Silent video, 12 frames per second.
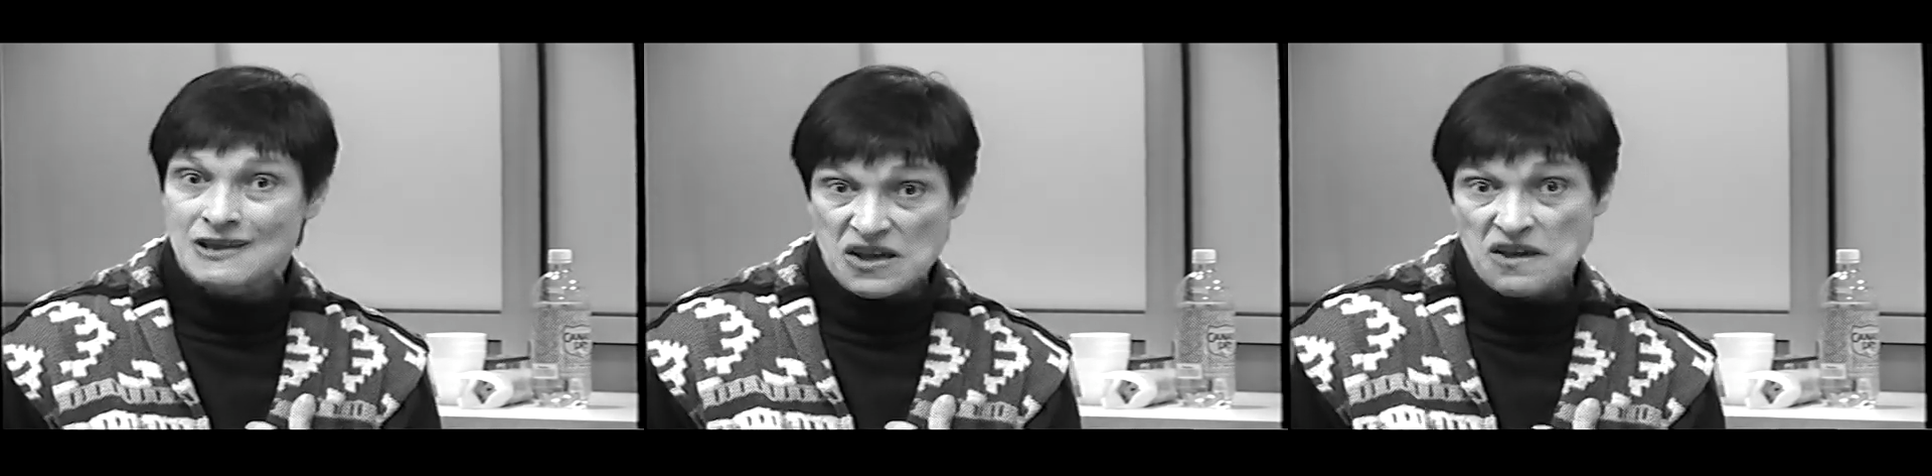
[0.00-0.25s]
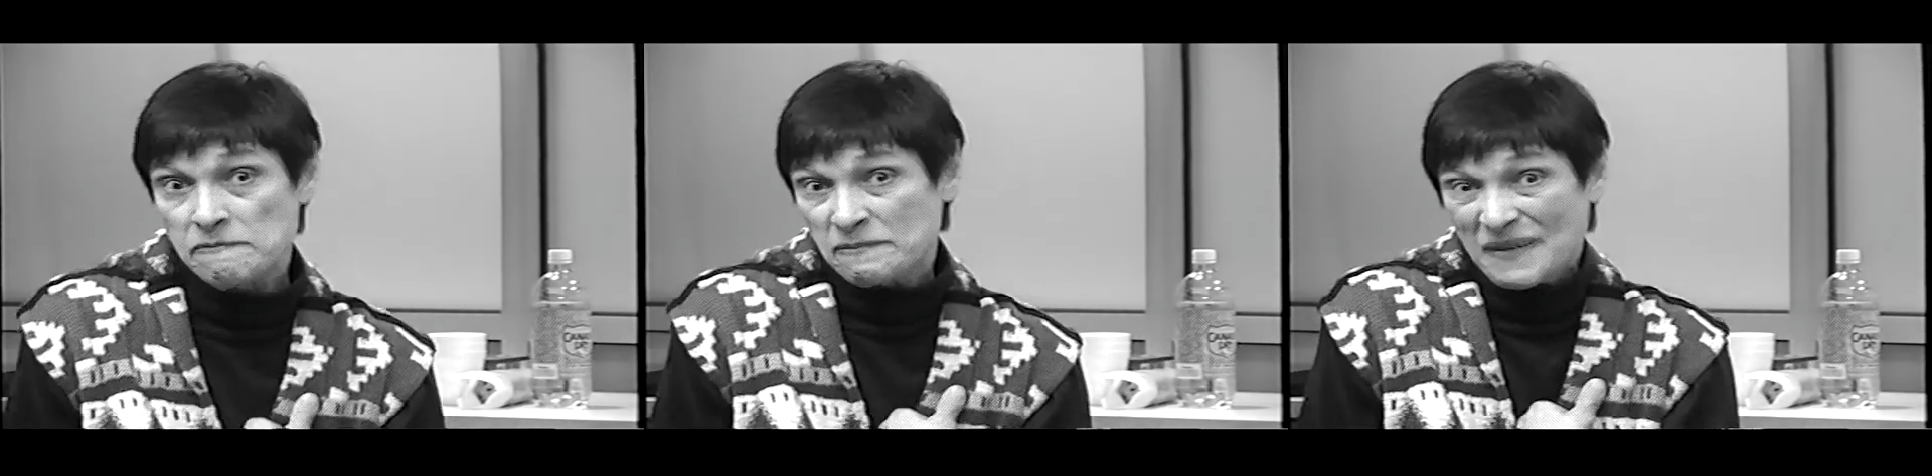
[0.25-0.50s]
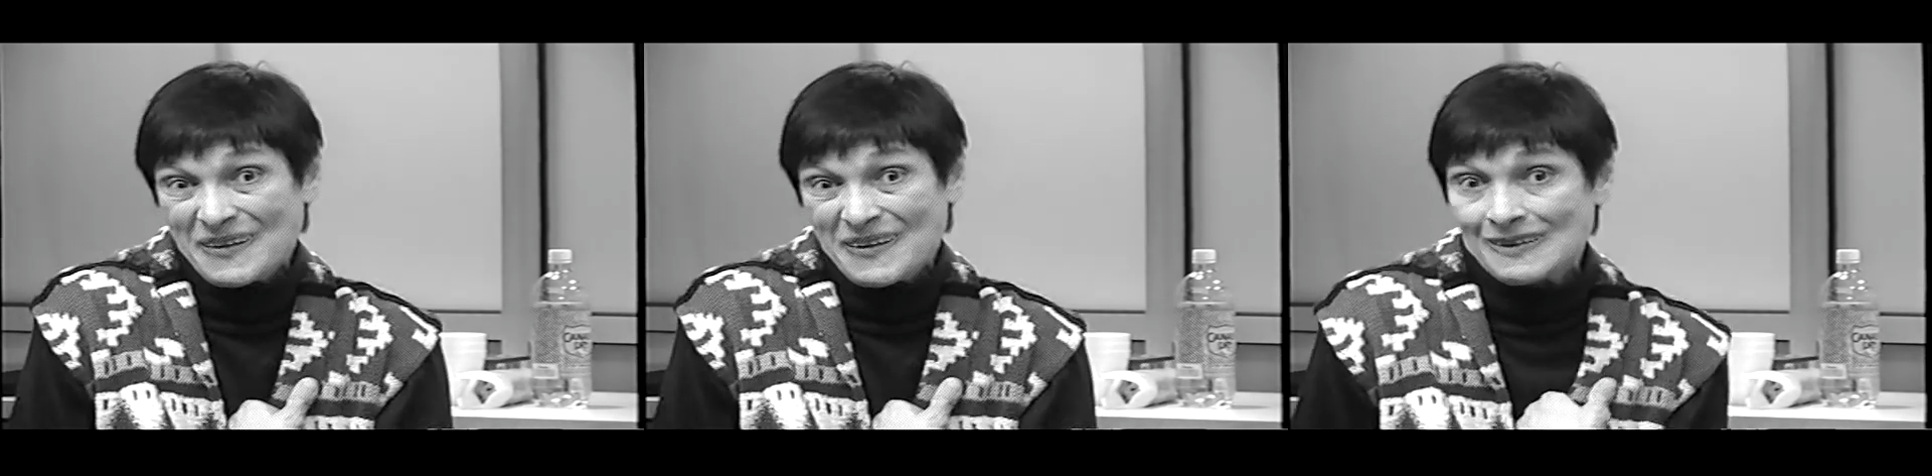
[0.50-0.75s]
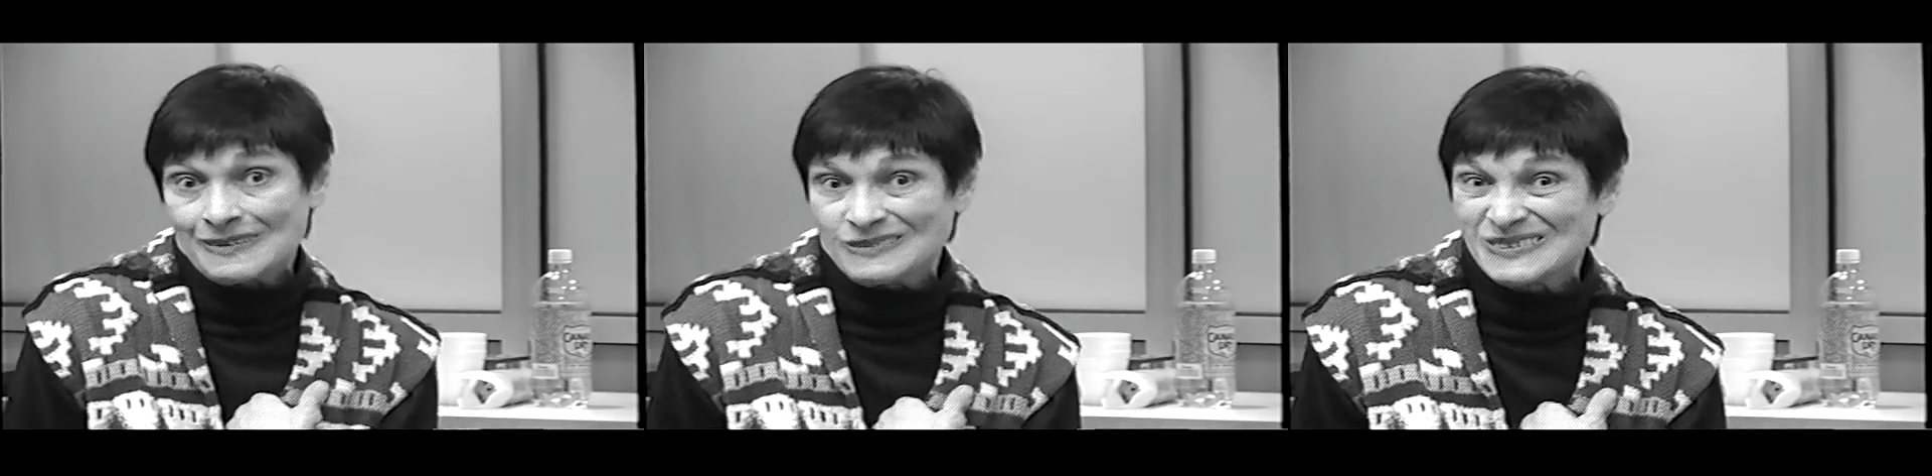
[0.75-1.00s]
of
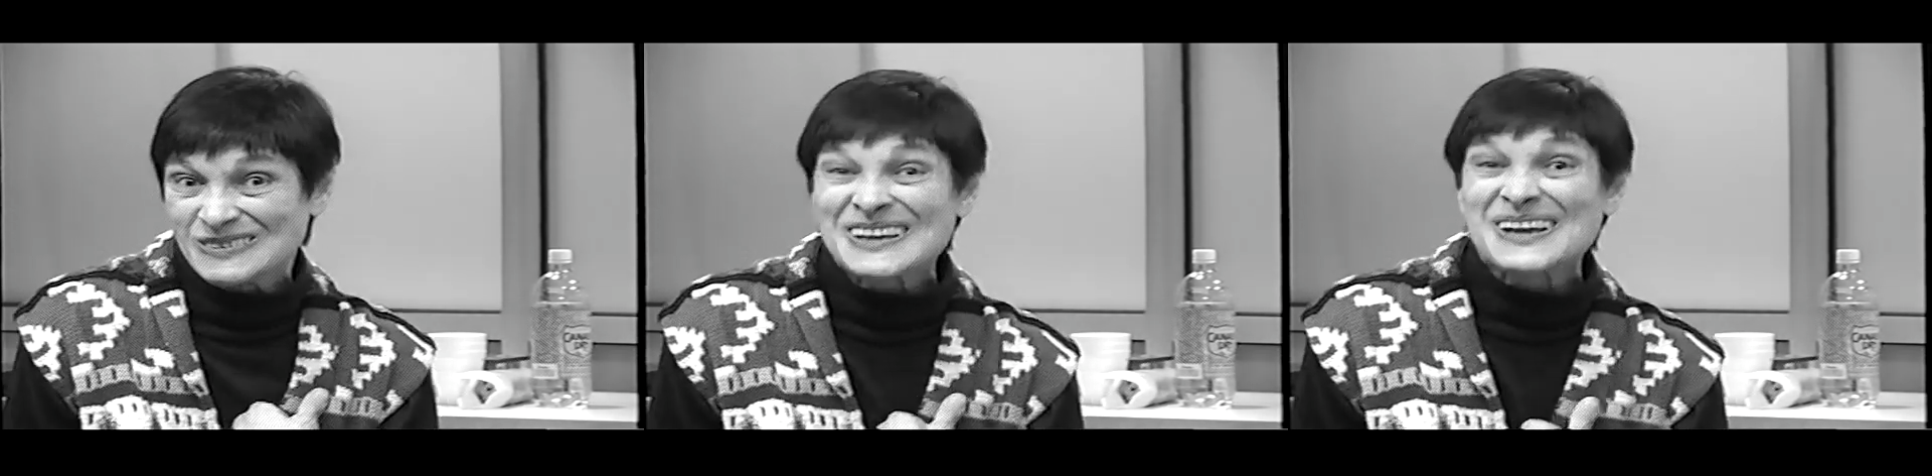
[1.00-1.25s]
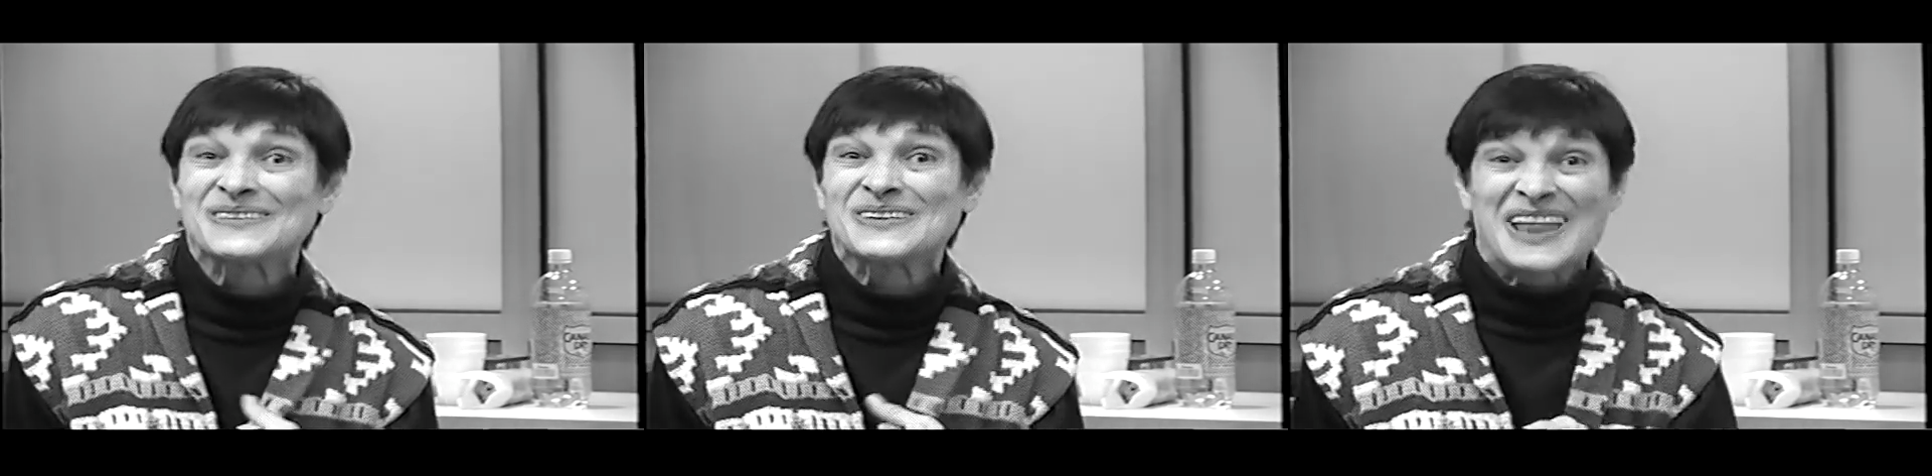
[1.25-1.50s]
being disabled